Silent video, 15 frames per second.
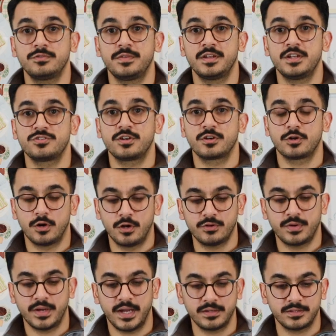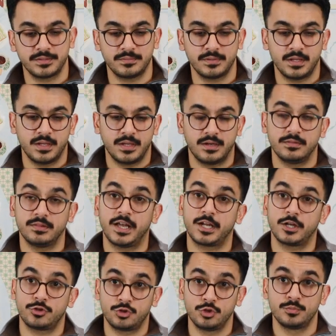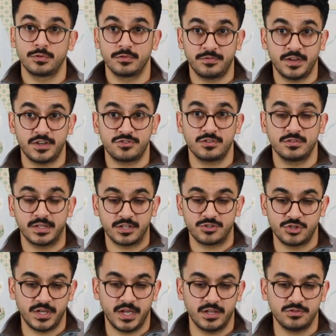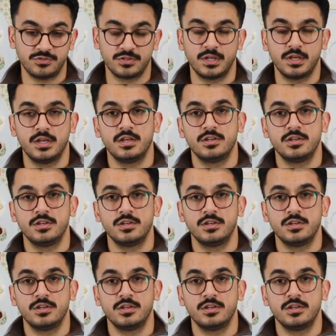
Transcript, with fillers: to finish her contract, like a true professional that she is,